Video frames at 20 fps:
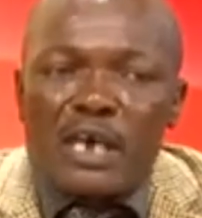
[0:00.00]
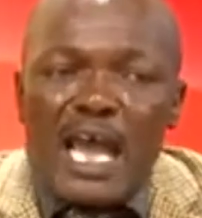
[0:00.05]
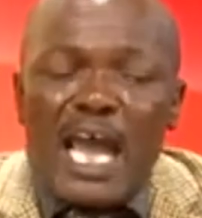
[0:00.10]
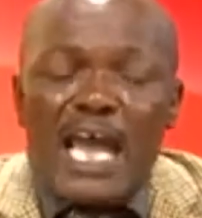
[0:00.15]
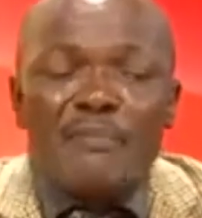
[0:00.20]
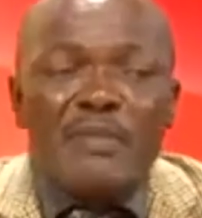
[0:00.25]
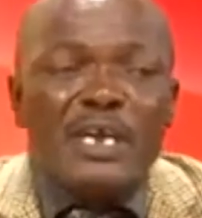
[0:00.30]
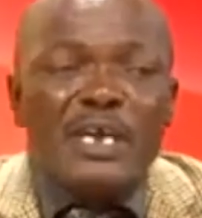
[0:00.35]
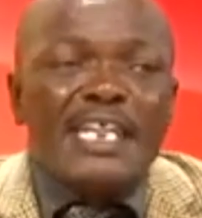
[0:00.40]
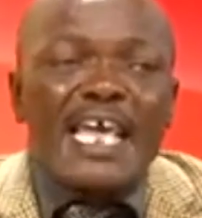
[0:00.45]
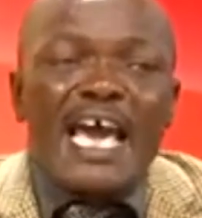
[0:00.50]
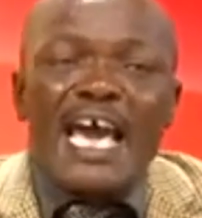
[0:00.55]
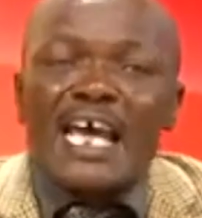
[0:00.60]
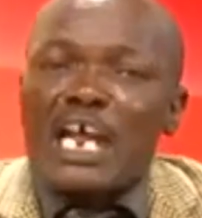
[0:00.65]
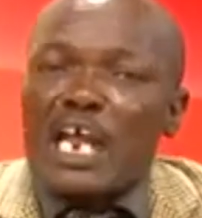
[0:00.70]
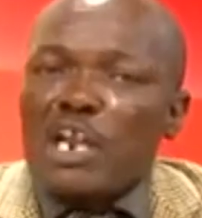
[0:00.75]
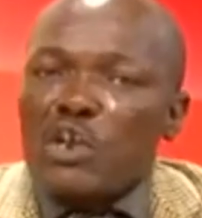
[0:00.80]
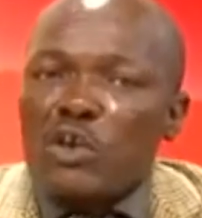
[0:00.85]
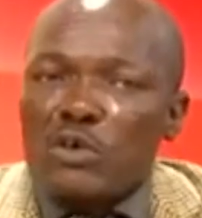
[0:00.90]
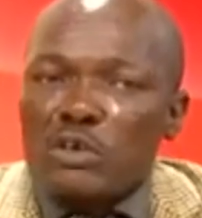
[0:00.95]
I mean,
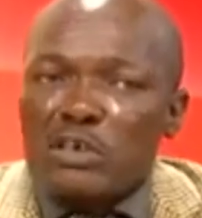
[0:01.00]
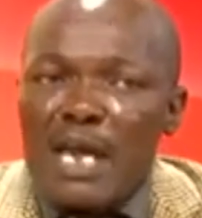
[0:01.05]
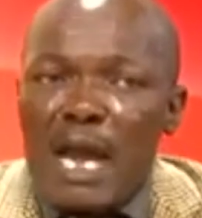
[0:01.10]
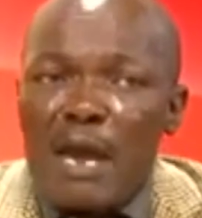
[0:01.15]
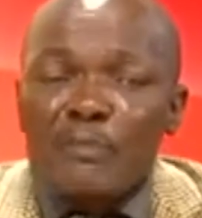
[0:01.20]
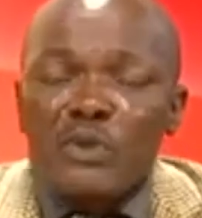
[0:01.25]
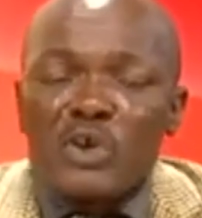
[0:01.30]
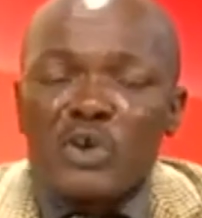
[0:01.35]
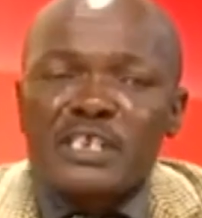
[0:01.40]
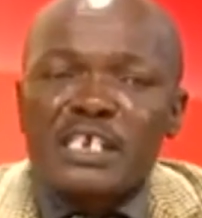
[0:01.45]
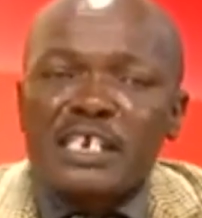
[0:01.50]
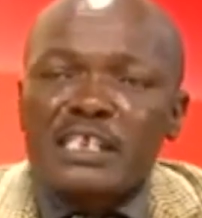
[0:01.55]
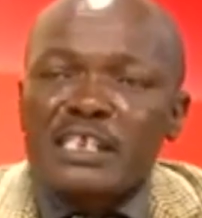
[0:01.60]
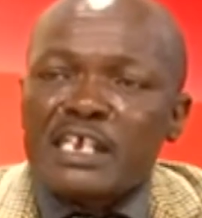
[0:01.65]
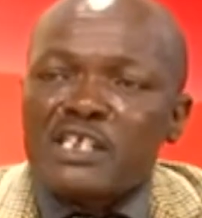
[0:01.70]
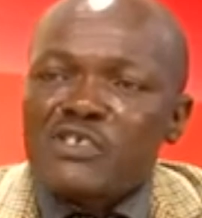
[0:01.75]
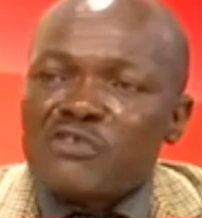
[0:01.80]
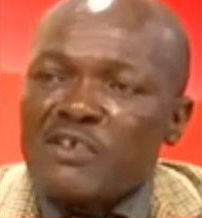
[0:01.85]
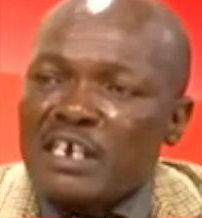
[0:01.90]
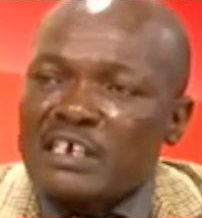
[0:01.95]
there are a lot. I'm not seeing
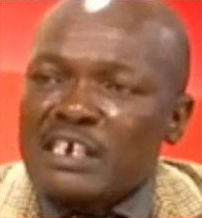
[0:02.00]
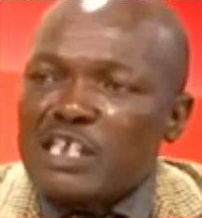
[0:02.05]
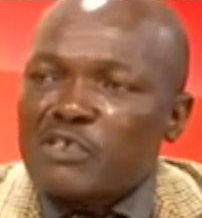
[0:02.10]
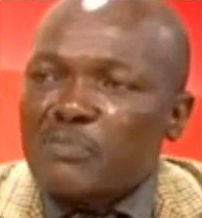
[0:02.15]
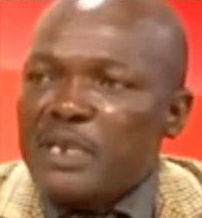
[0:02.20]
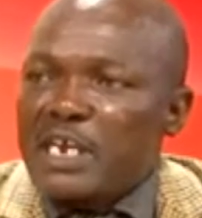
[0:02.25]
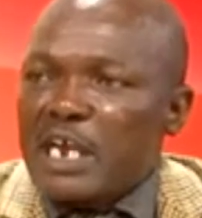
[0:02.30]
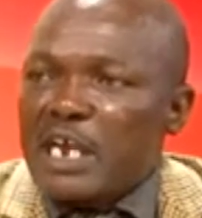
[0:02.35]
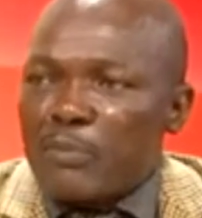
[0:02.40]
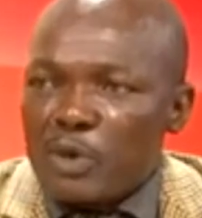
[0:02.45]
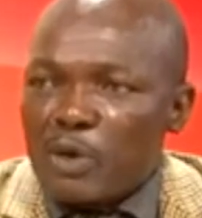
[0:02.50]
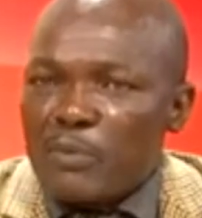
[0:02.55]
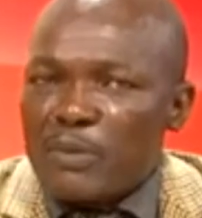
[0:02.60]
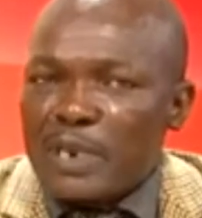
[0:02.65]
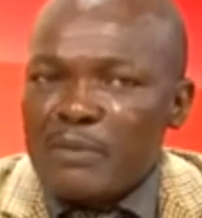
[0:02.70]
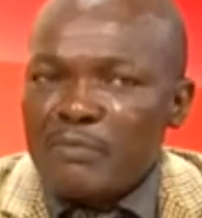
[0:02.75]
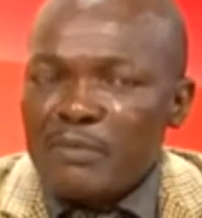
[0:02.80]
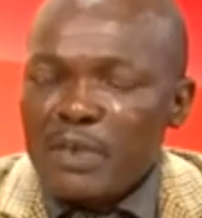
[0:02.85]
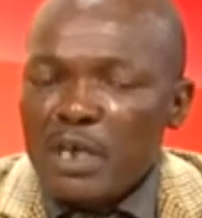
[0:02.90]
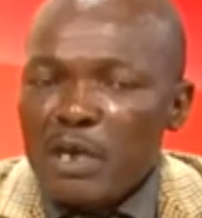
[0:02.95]
the structures being a
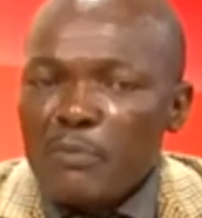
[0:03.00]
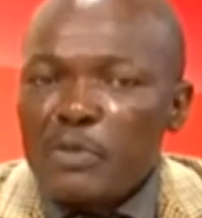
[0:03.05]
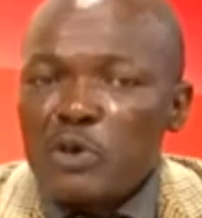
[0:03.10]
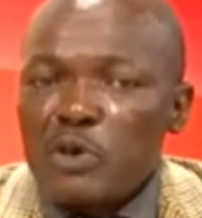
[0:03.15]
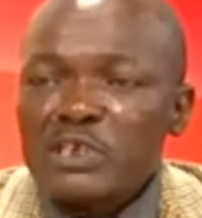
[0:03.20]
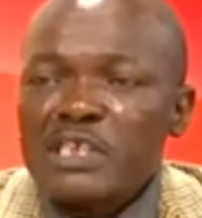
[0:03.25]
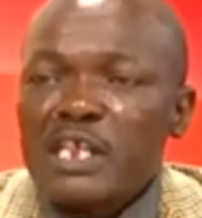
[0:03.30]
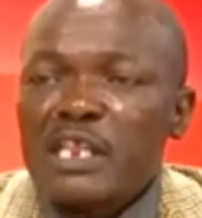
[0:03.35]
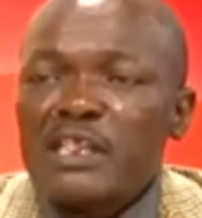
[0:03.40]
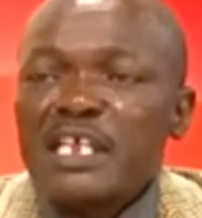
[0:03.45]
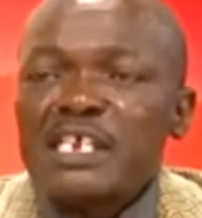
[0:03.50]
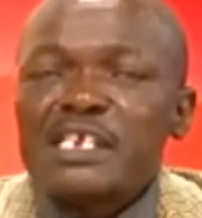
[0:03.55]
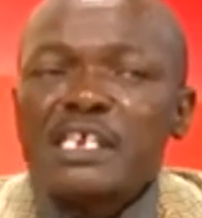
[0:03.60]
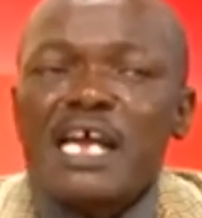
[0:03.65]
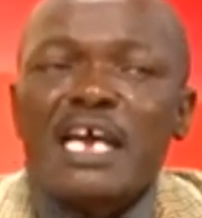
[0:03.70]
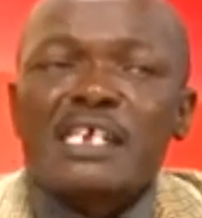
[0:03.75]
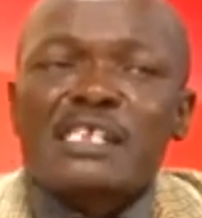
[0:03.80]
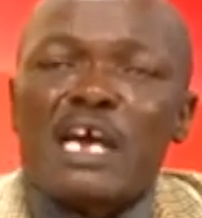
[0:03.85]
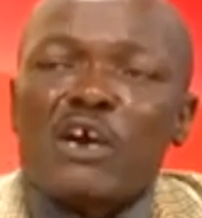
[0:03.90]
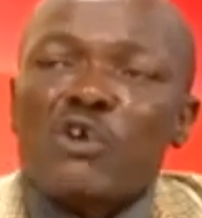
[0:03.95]
problem mm -hmm. because these
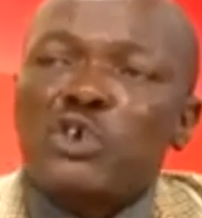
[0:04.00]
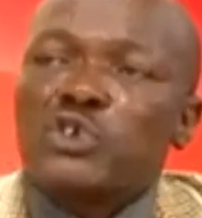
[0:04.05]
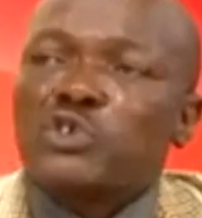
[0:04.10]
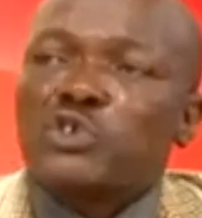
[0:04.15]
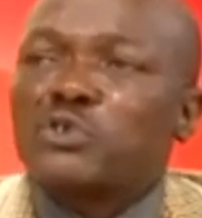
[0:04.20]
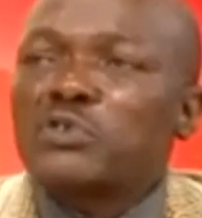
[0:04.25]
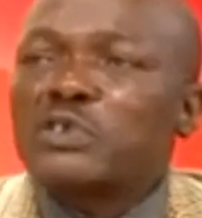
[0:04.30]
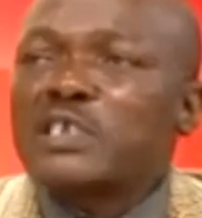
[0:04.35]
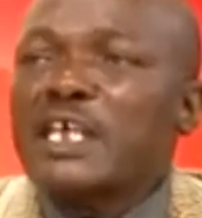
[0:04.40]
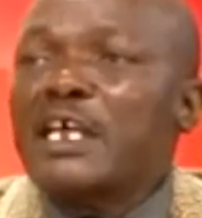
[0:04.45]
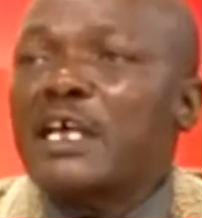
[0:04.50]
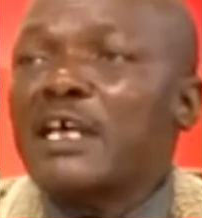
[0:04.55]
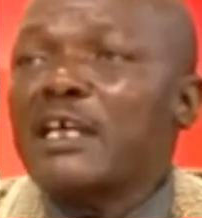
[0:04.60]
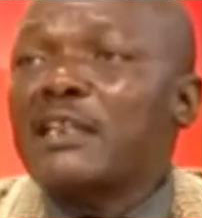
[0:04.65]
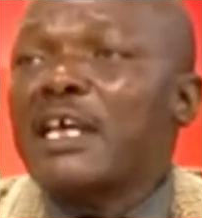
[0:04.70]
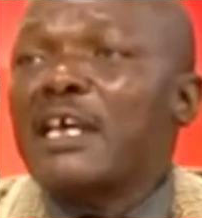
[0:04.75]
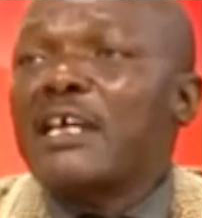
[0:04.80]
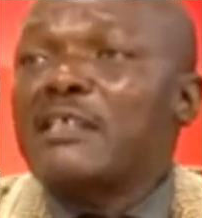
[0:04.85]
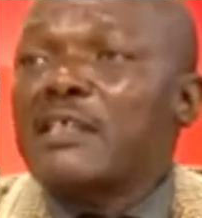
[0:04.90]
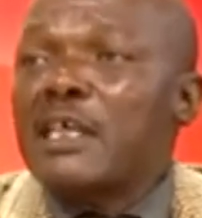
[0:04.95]
guys are going to use the,
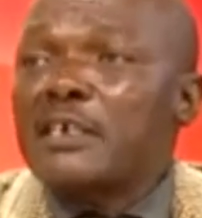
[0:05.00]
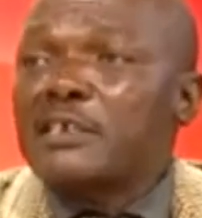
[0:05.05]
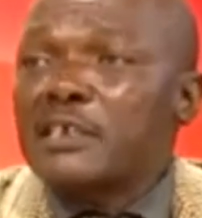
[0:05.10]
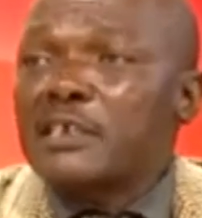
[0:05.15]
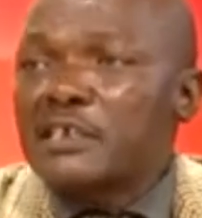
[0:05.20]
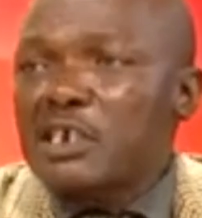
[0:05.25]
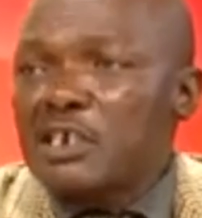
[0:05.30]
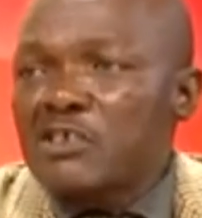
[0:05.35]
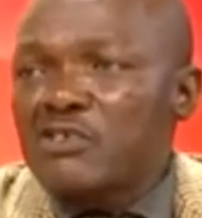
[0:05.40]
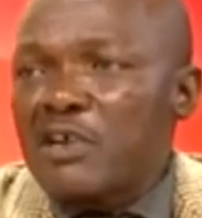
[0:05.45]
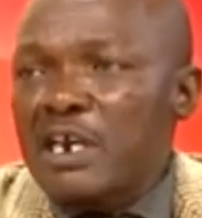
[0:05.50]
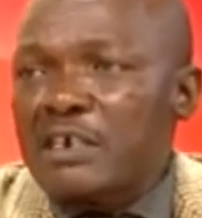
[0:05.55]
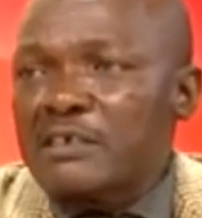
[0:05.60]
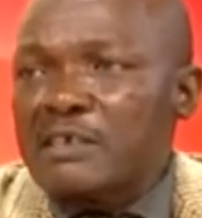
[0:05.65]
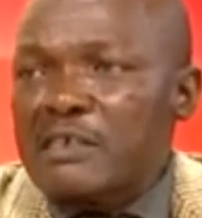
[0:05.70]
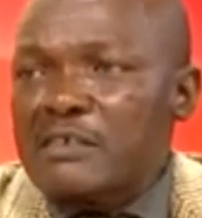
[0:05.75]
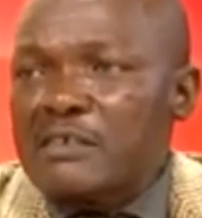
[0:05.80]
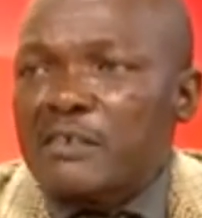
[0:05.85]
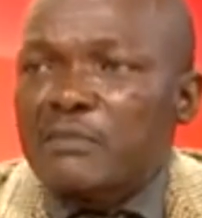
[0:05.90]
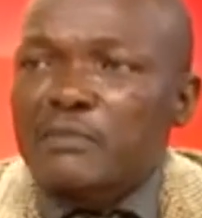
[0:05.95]
the, the existing
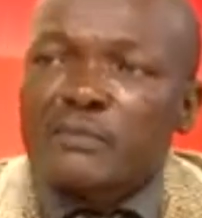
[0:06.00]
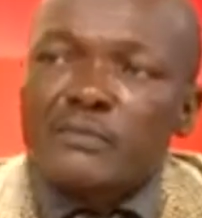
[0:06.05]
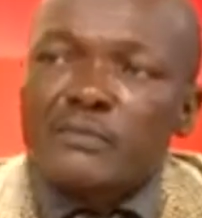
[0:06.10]
structures.